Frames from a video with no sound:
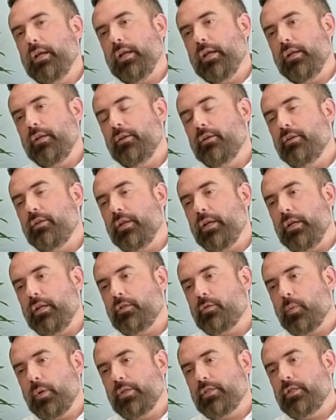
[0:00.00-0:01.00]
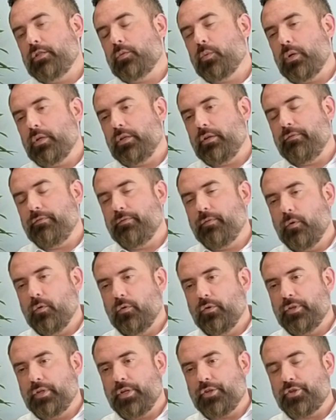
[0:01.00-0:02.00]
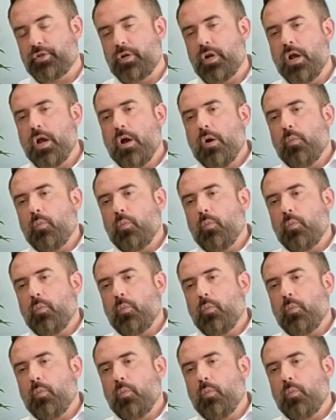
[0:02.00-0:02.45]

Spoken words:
in the 2024 edition,